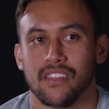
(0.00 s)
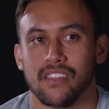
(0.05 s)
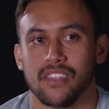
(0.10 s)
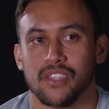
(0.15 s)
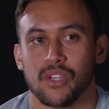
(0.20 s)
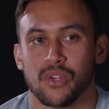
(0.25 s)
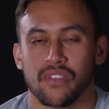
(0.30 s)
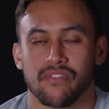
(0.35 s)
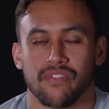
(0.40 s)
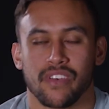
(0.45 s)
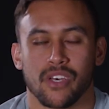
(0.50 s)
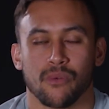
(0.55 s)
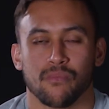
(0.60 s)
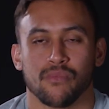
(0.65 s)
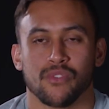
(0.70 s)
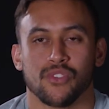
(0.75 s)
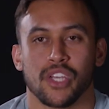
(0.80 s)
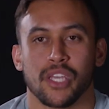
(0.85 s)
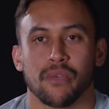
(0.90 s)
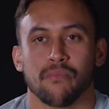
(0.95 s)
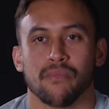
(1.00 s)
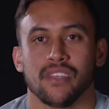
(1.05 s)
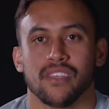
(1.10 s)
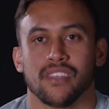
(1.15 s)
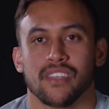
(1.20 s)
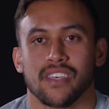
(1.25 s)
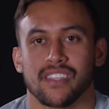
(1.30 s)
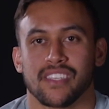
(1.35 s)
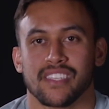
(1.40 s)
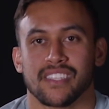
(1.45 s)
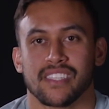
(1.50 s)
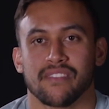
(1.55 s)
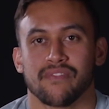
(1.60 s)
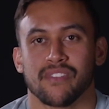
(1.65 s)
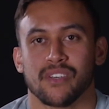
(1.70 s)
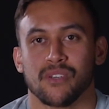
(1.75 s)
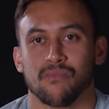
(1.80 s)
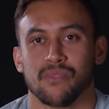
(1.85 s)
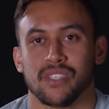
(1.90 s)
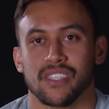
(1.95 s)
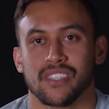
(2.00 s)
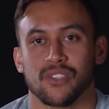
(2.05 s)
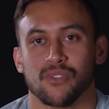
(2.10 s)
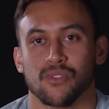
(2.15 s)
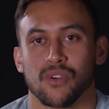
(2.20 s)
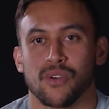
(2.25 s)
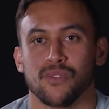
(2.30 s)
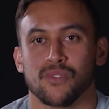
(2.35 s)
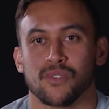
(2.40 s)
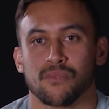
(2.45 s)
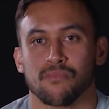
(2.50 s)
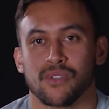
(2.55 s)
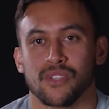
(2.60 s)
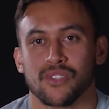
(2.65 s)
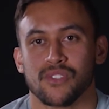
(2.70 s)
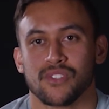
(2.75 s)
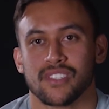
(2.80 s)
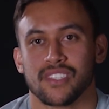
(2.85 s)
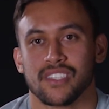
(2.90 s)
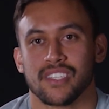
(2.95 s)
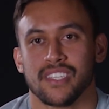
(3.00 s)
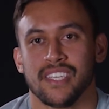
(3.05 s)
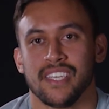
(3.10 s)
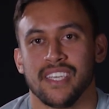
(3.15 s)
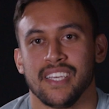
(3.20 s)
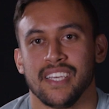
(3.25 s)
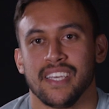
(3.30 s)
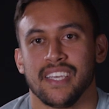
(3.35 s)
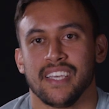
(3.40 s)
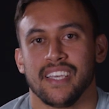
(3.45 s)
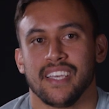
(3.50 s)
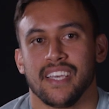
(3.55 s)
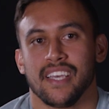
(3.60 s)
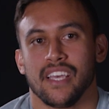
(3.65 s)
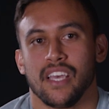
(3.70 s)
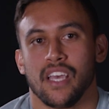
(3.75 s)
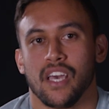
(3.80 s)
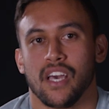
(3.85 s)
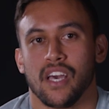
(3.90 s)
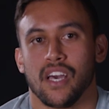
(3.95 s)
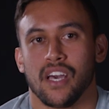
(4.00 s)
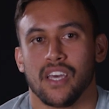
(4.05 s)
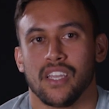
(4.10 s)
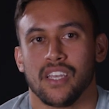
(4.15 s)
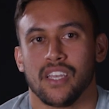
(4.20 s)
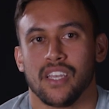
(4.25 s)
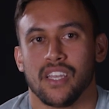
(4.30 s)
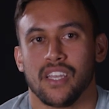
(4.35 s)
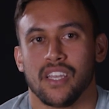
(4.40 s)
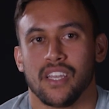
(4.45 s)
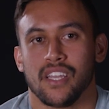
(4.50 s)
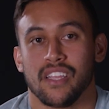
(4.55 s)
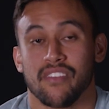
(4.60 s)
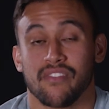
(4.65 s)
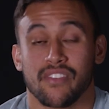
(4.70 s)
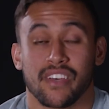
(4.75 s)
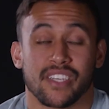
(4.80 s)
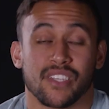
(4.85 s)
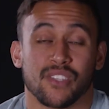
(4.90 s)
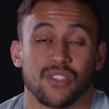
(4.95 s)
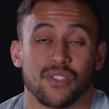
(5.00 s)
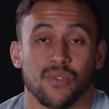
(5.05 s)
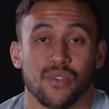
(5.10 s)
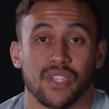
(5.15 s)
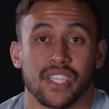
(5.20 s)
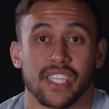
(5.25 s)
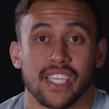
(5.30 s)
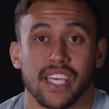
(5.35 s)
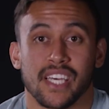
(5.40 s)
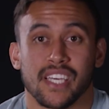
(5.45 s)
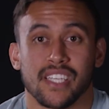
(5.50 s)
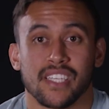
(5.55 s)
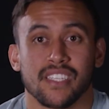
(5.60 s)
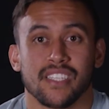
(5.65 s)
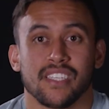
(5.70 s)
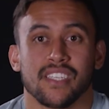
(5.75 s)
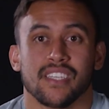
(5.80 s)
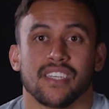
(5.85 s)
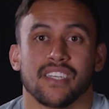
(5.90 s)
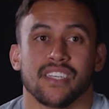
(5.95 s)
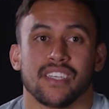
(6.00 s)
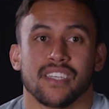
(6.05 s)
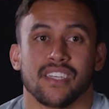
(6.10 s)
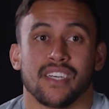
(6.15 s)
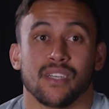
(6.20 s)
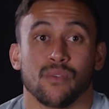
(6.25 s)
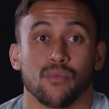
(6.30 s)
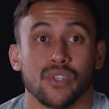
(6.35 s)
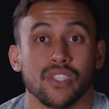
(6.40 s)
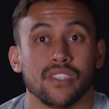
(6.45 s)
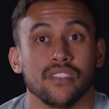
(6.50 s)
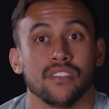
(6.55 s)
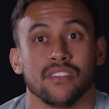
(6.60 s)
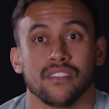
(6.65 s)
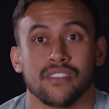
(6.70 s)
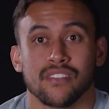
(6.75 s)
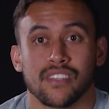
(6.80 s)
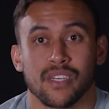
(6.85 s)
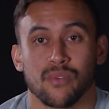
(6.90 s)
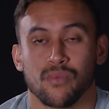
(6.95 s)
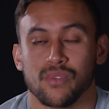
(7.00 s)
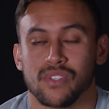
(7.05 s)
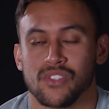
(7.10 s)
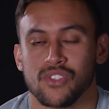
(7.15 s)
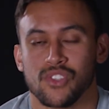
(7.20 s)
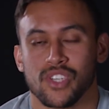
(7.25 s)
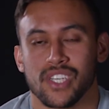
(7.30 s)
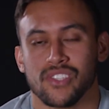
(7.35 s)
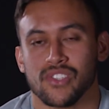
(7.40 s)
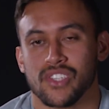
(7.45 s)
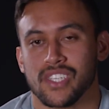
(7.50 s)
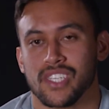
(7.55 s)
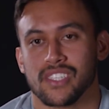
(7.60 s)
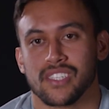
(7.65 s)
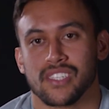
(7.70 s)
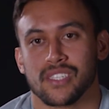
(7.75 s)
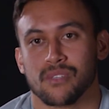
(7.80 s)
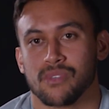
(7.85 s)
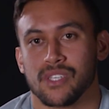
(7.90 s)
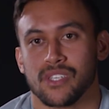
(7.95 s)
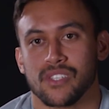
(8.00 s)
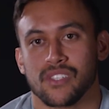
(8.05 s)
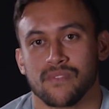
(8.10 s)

you know, they've helped shape me. I think they've helped me grow as a person. And if I could do it again, I wouldn't change anything about